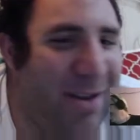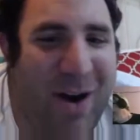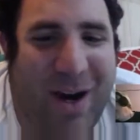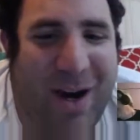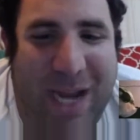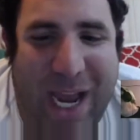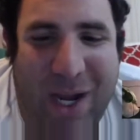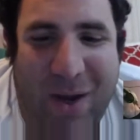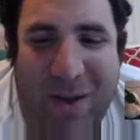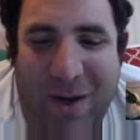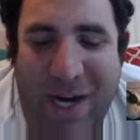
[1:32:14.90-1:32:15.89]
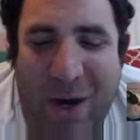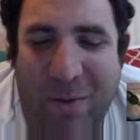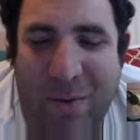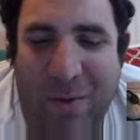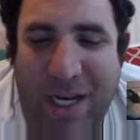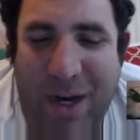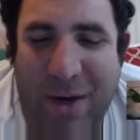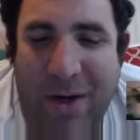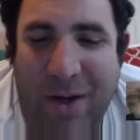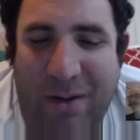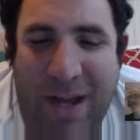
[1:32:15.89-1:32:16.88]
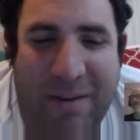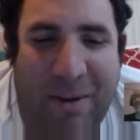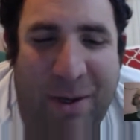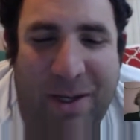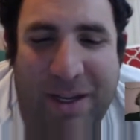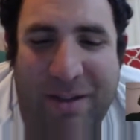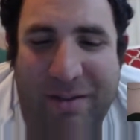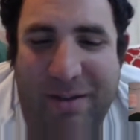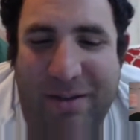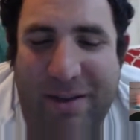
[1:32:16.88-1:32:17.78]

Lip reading: Sorry, we can't go there. Darren doesn't like politics.